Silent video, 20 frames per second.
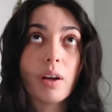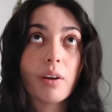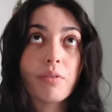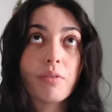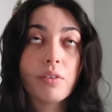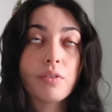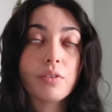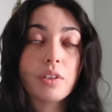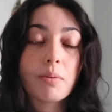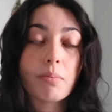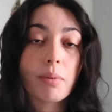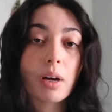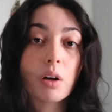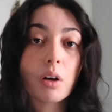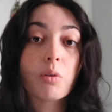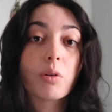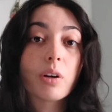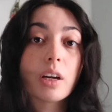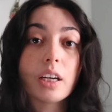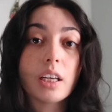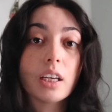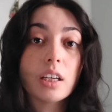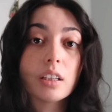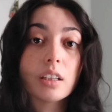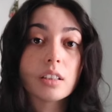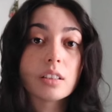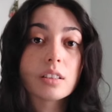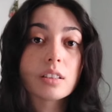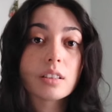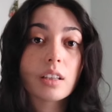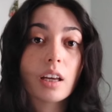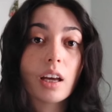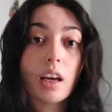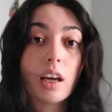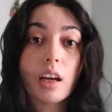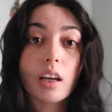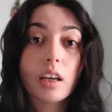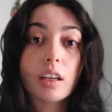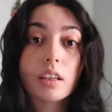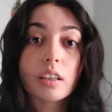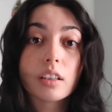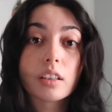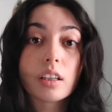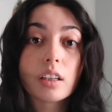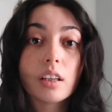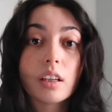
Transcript: a 15 mile radius and